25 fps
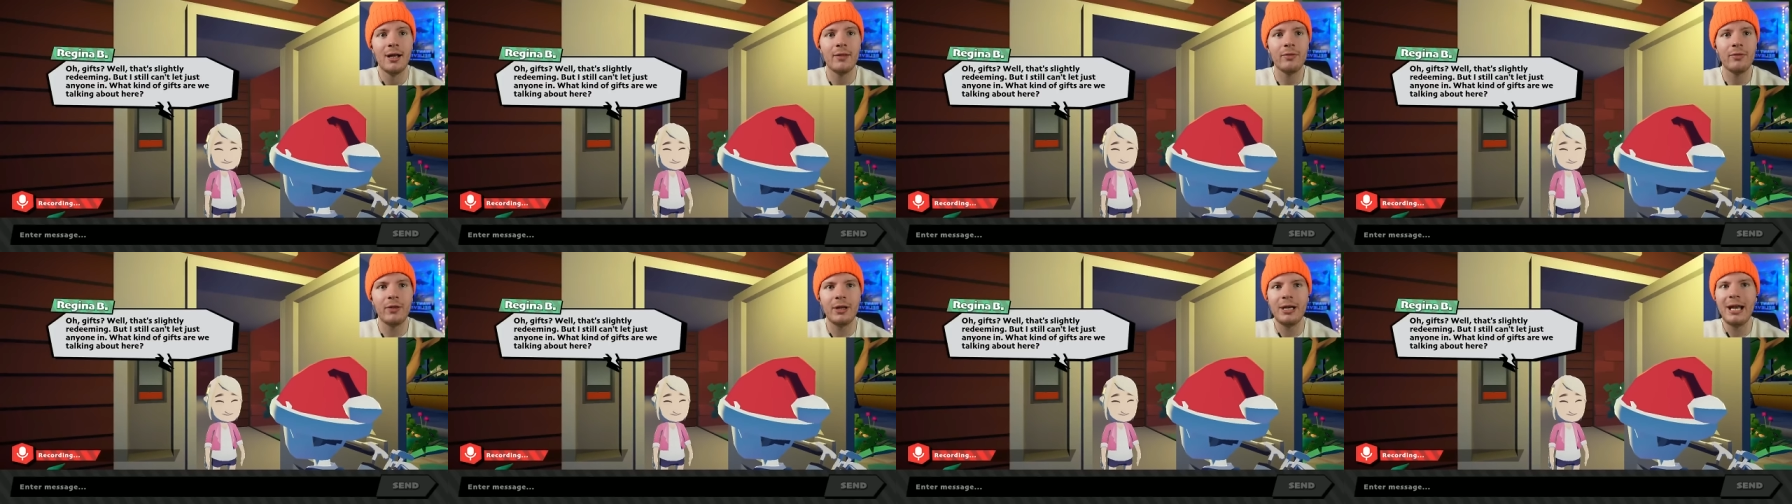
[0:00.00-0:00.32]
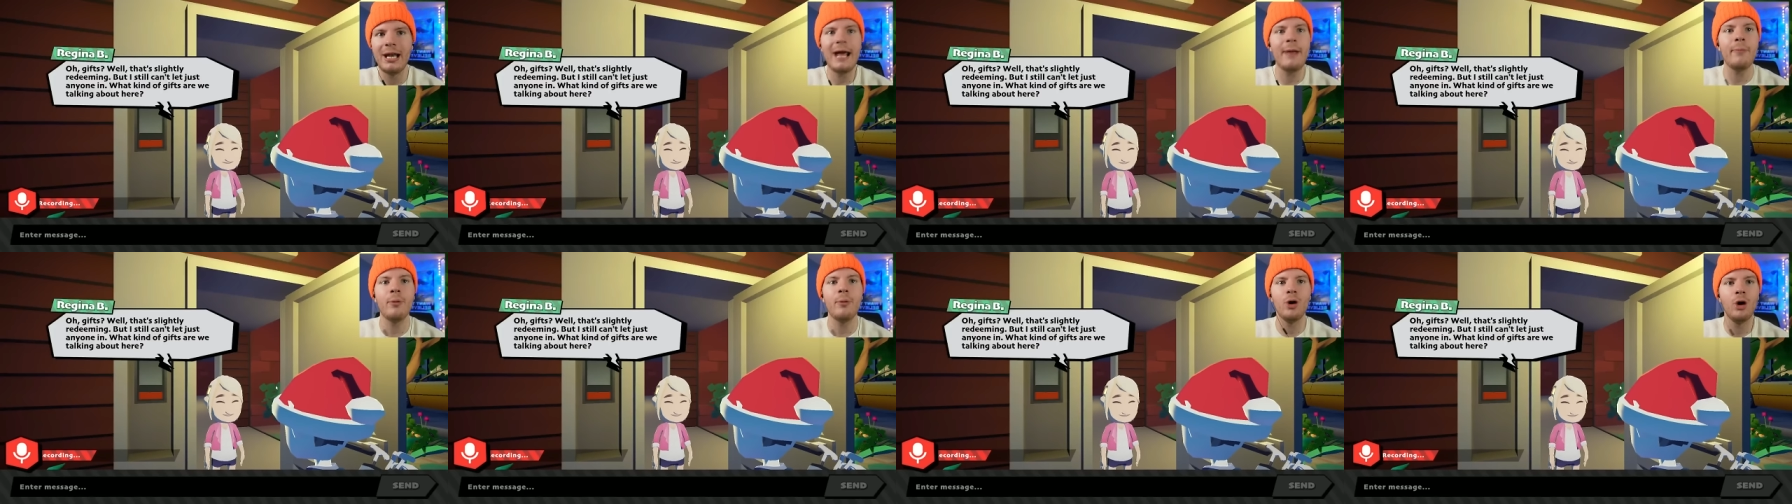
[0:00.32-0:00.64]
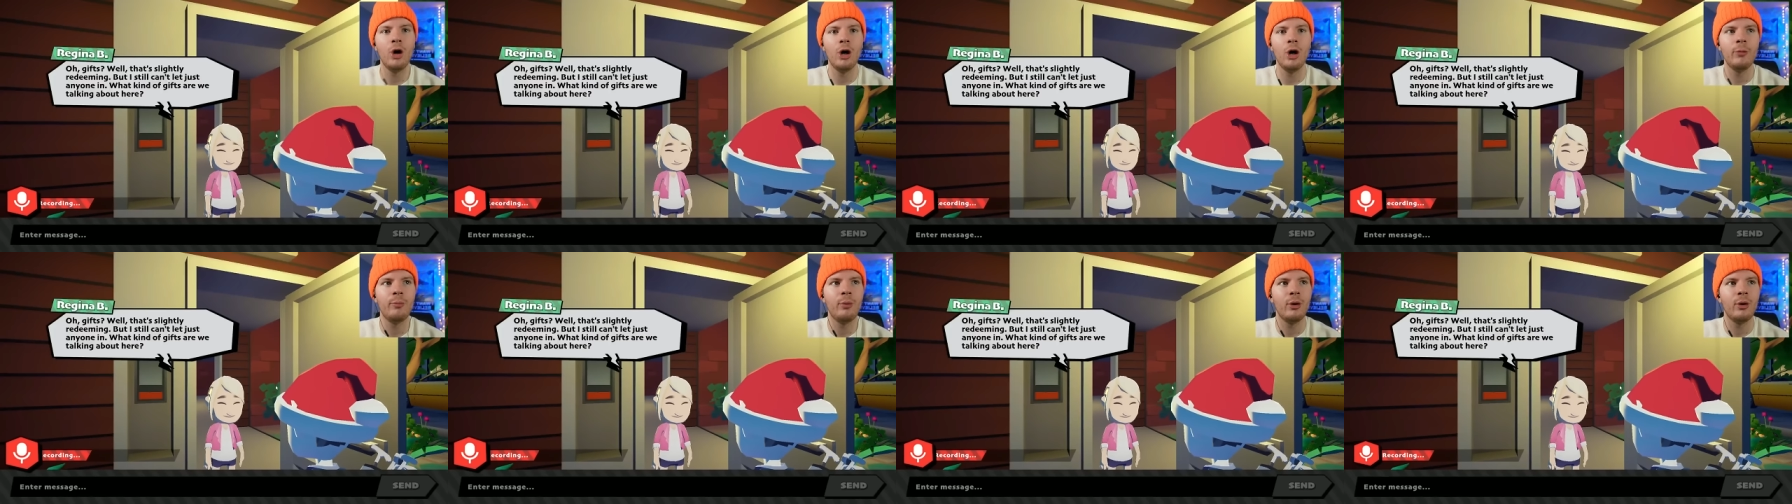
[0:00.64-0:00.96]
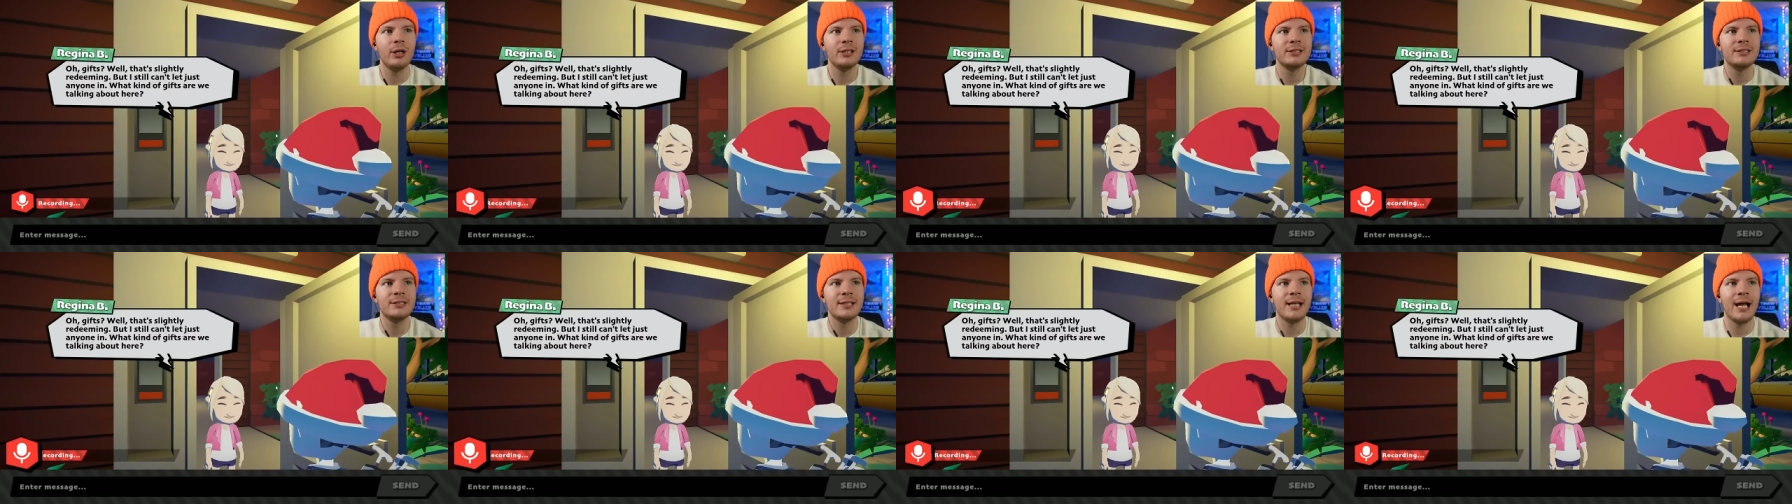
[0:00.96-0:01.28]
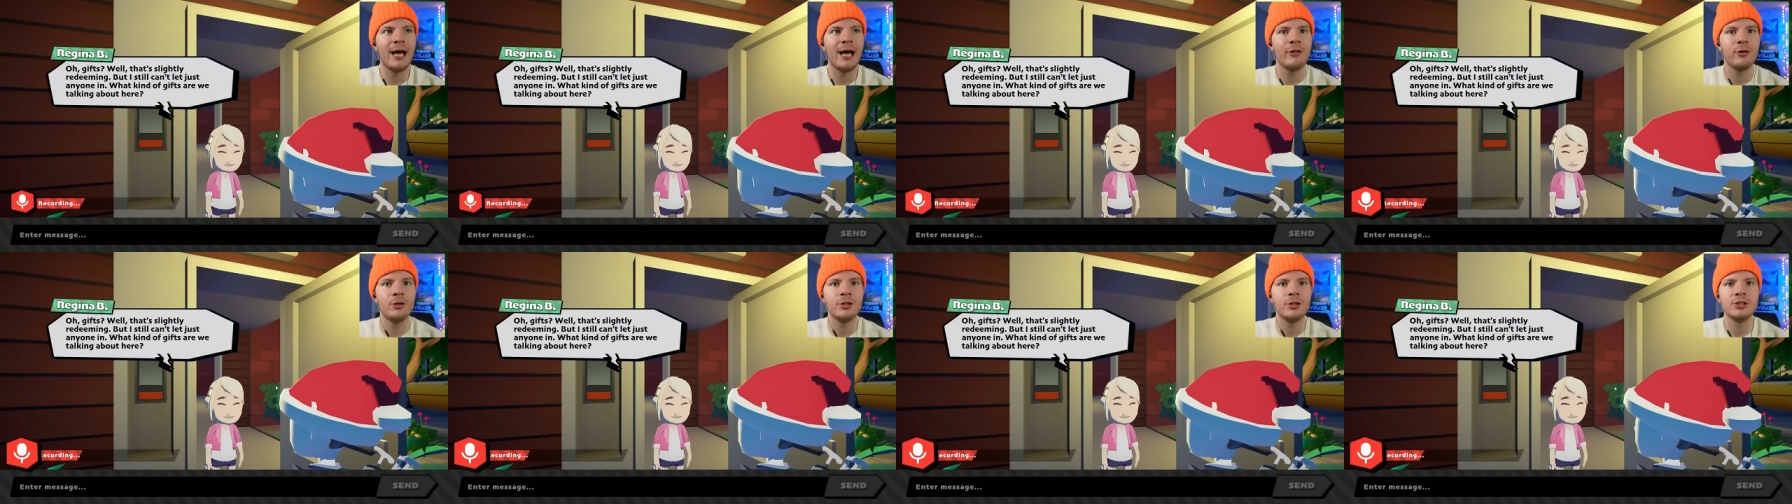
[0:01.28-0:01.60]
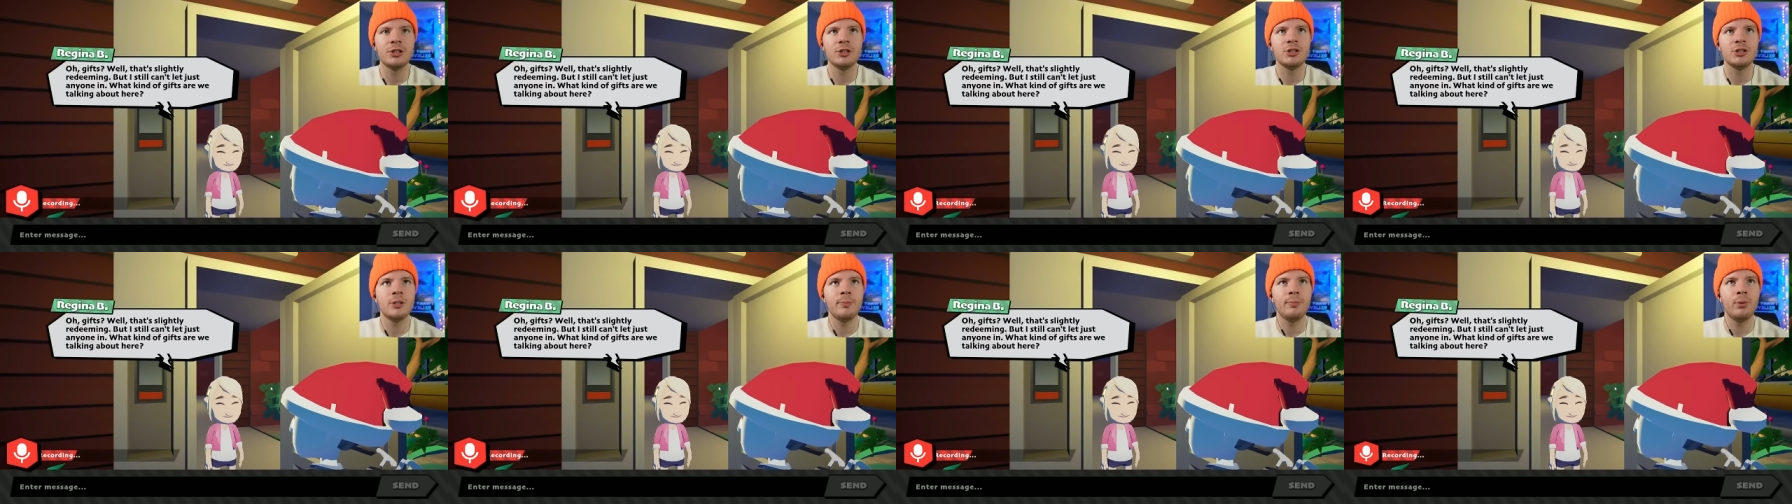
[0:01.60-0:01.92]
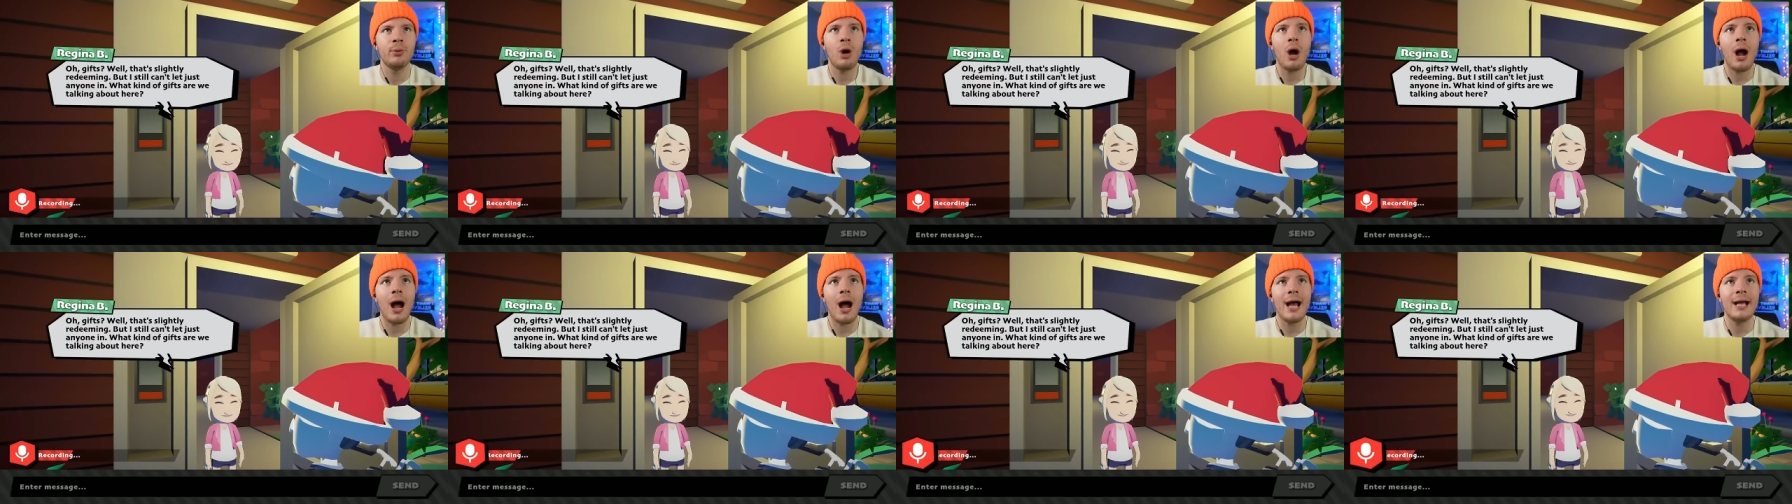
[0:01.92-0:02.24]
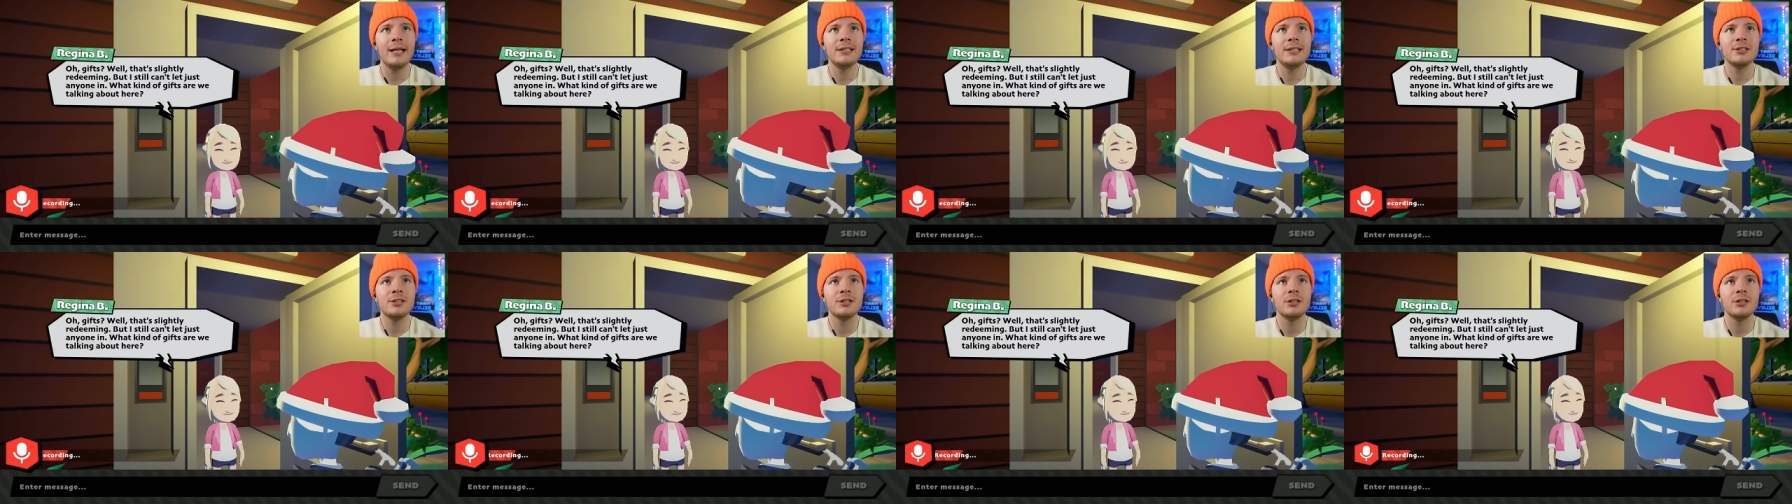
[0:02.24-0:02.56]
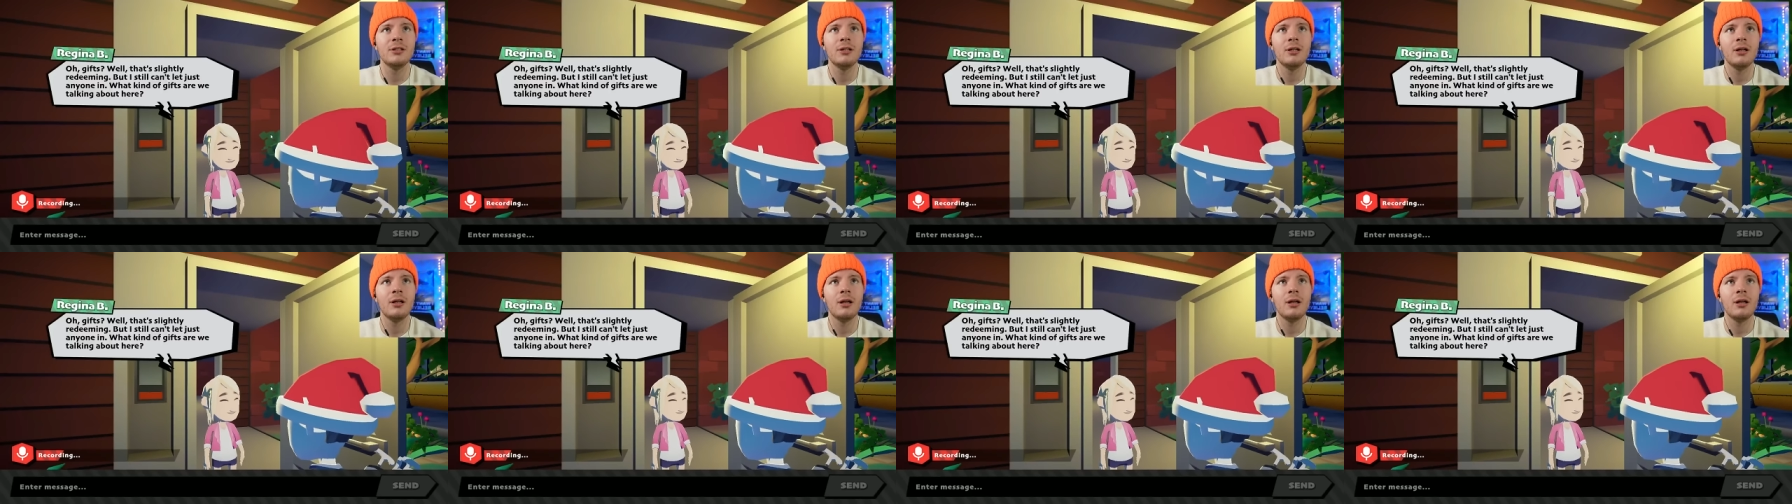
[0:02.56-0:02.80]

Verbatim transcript: The neighborhood put it together as a surprise.